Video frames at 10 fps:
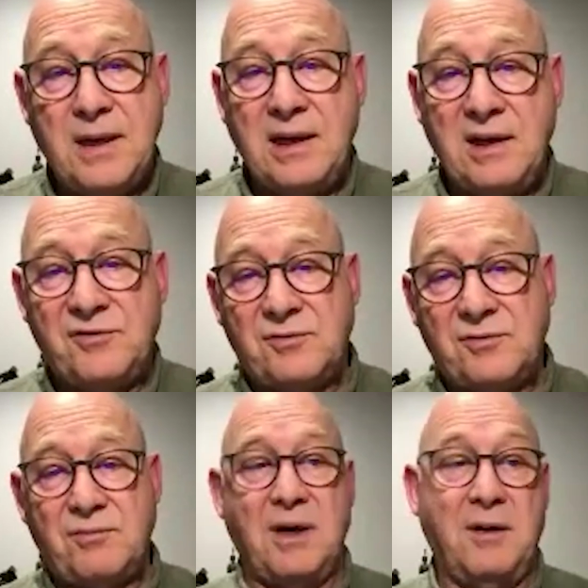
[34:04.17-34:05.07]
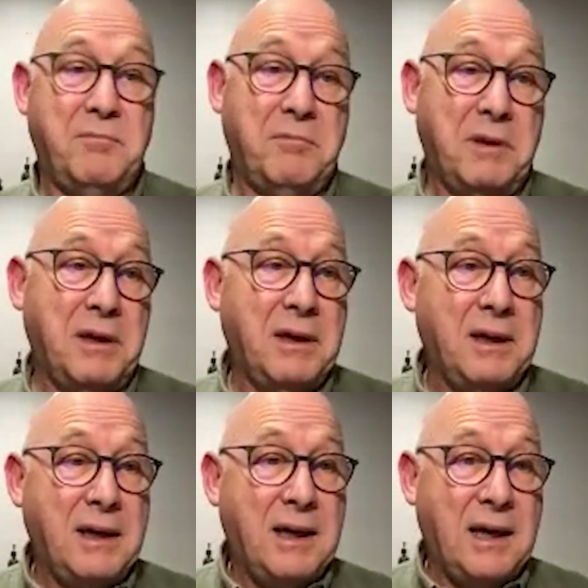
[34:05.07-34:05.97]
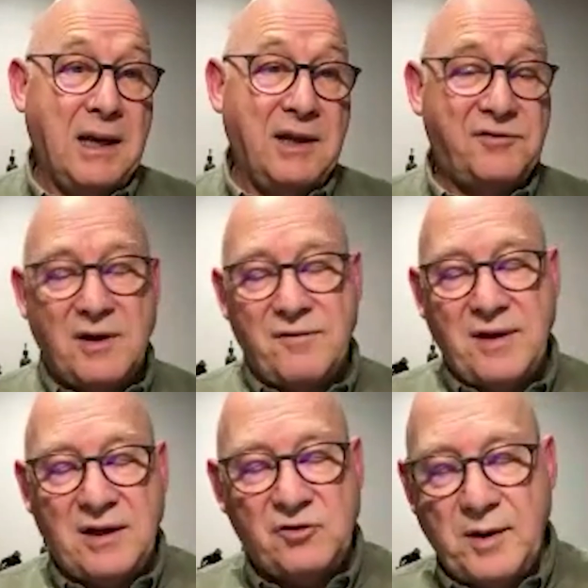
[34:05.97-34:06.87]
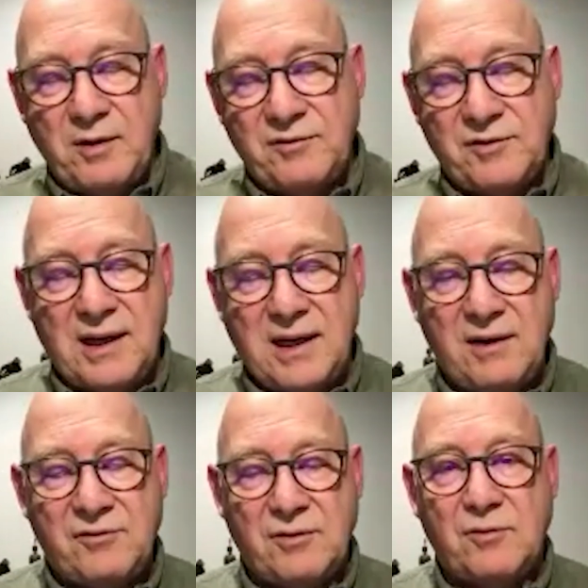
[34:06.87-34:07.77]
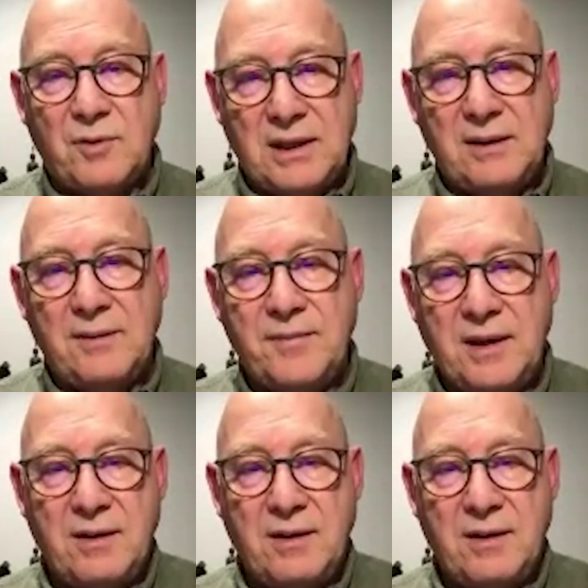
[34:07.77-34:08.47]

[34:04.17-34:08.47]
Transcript: unless they've had experience in cancer as well.